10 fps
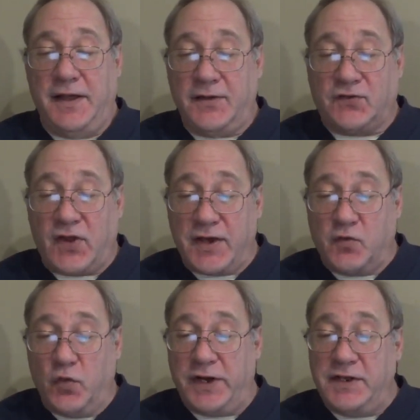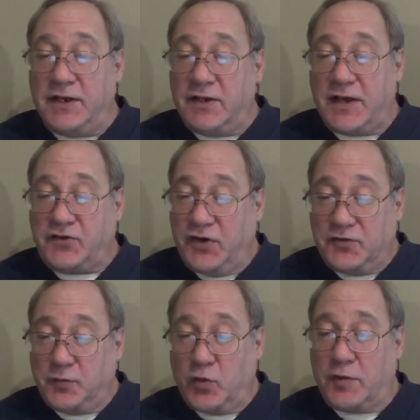It's like winning the election
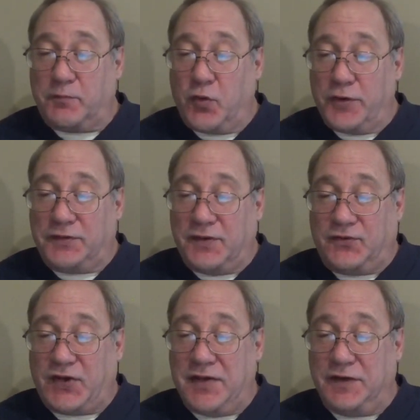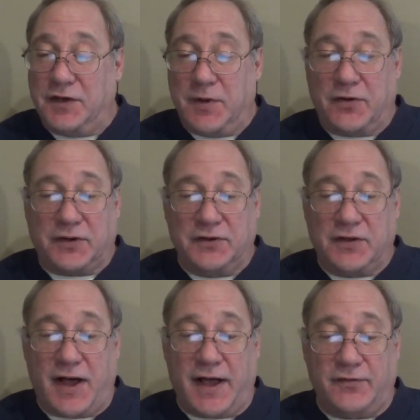is more important than saving American
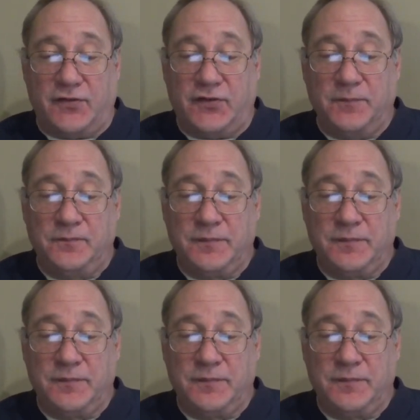lives.